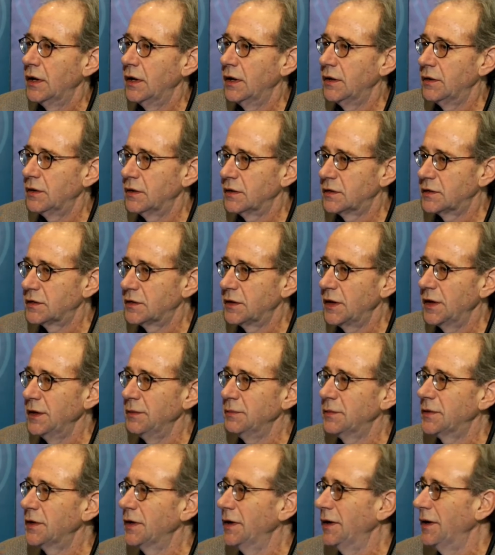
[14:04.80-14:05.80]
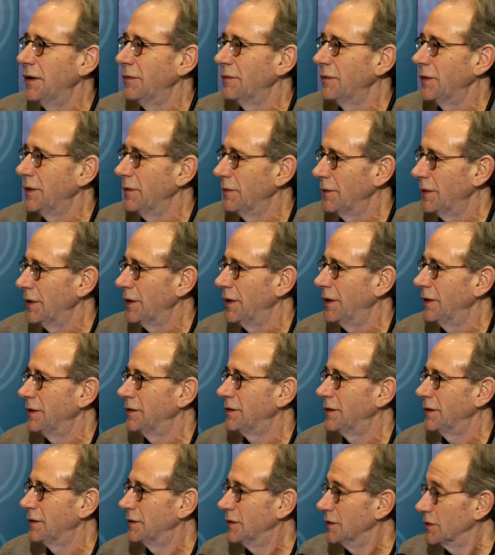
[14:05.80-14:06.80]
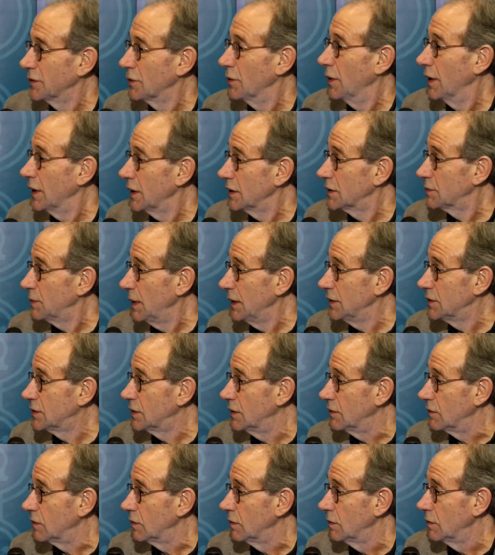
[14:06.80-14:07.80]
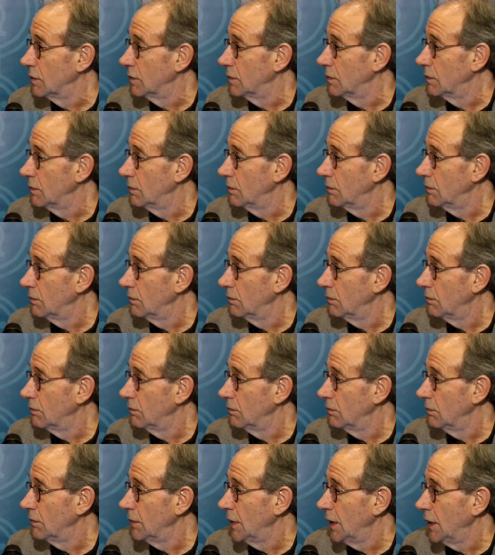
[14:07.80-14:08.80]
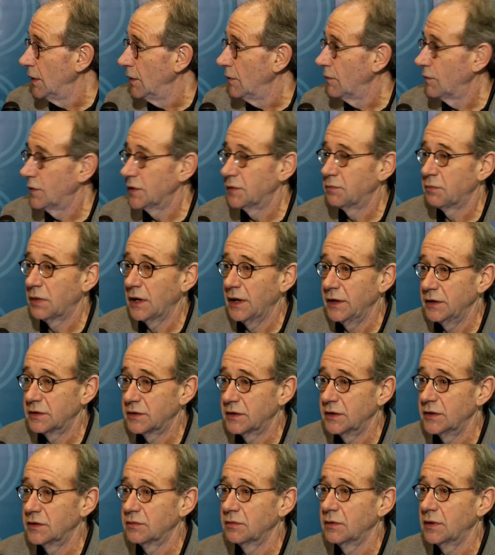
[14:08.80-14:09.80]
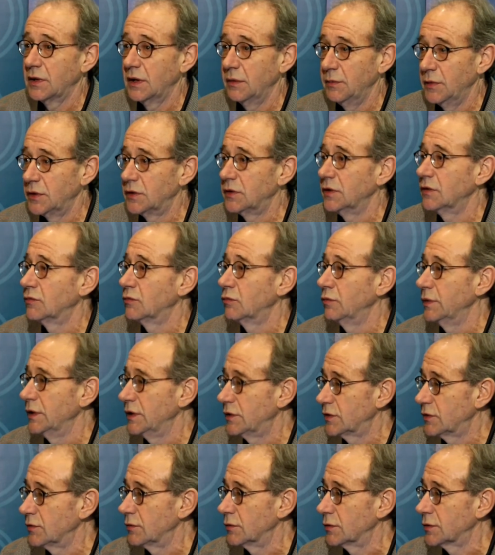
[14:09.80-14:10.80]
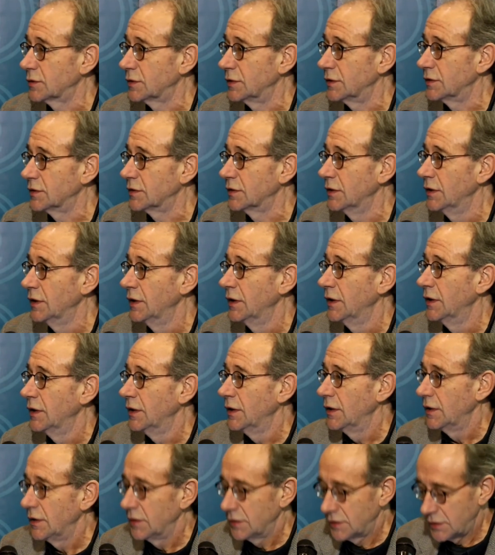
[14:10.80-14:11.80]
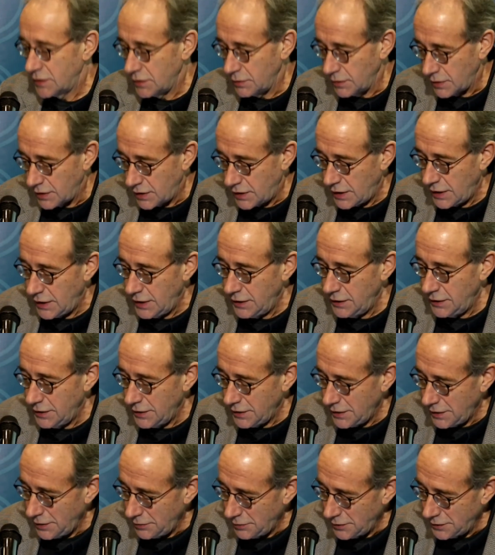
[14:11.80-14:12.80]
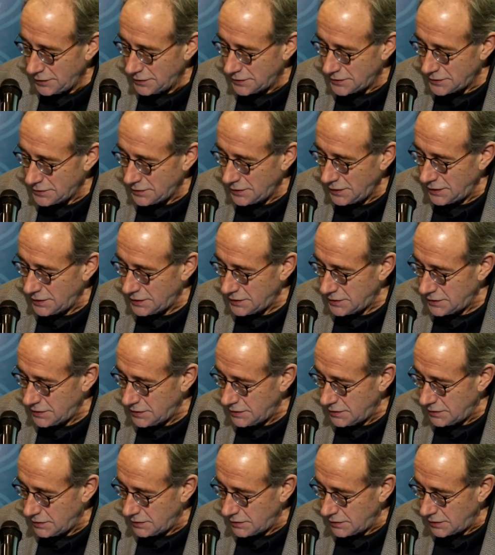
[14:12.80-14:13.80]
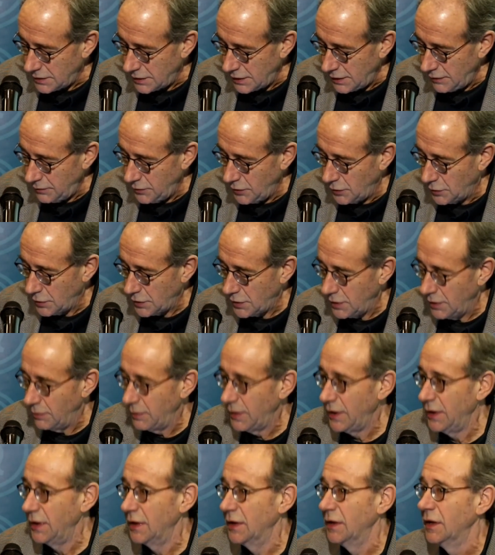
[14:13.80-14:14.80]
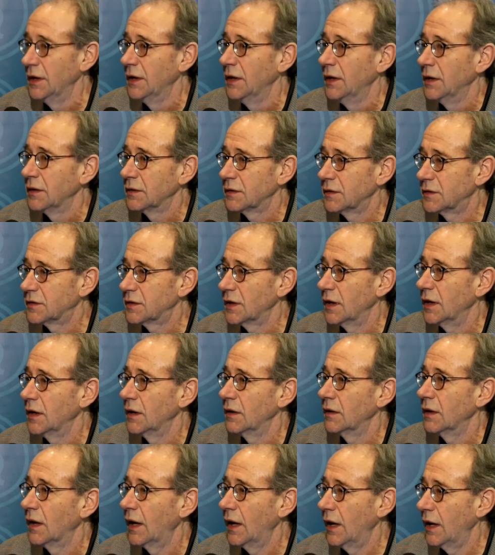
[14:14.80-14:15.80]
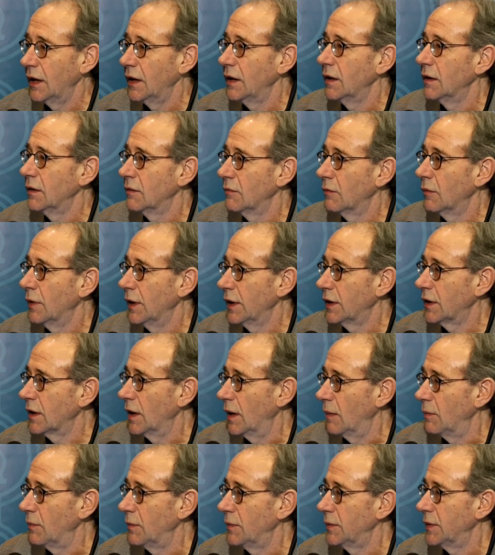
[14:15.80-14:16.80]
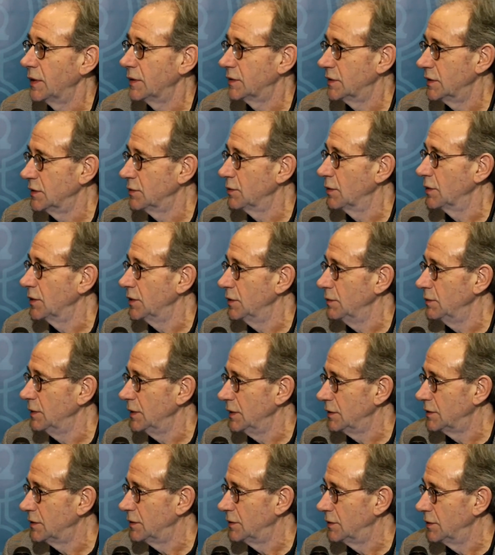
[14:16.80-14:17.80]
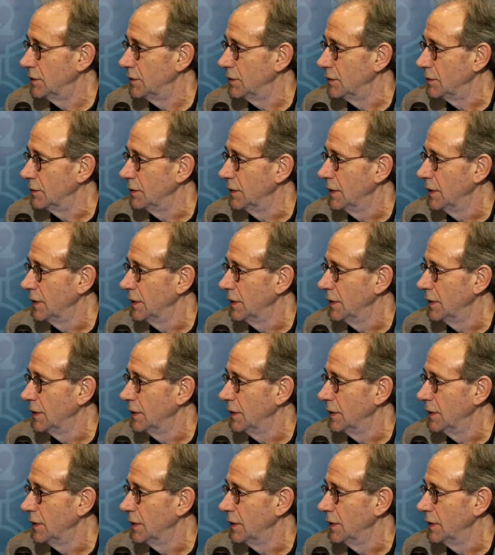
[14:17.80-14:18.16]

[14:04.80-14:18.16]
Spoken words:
At the same time, we realize this is quite expensive for places with limited resources. So again, I want to stress, I have not come here to say, hey, wake up, this is what you need to do.